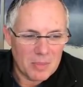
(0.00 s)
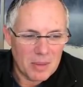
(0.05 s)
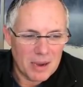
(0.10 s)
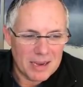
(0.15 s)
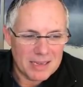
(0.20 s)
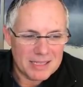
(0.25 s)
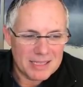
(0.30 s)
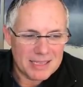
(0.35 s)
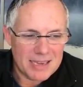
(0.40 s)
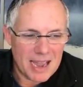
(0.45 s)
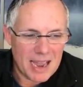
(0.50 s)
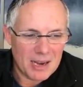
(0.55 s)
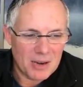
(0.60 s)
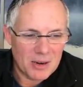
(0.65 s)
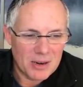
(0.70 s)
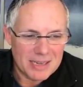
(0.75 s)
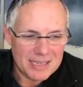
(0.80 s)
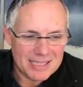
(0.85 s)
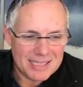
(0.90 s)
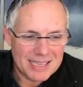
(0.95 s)
by a
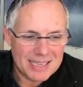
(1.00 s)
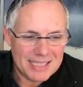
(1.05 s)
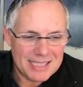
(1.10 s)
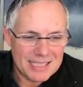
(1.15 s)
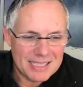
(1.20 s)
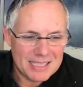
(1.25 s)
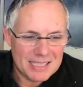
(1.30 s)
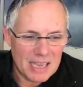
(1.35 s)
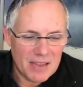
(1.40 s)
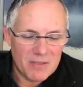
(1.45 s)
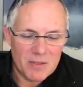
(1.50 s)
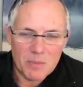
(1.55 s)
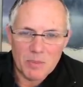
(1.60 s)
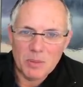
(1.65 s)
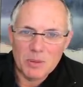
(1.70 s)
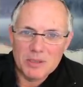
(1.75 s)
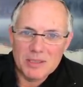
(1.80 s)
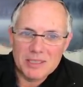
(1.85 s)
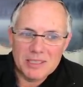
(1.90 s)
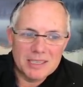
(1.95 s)
staggering
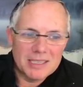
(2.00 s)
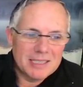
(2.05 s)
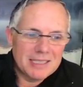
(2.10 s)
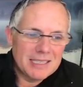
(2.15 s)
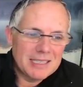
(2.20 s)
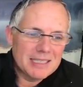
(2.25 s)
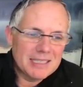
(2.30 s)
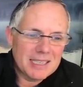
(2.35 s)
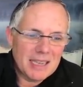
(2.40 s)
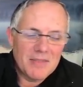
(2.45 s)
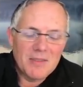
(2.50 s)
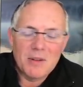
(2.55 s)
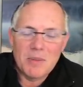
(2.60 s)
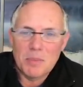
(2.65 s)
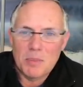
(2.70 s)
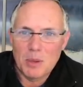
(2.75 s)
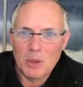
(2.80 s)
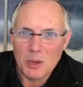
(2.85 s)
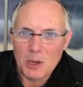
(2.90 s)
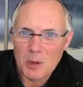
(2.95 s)
67,
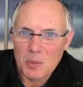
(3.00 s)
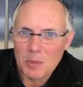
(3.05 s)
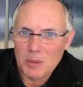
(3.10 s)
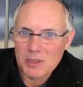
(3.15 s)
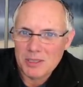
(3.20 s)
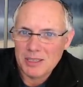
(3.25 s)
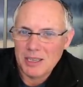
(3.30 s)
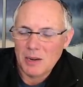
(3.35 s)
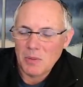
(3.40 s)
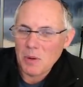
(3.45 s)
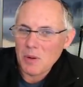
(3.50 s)
67 billion percent.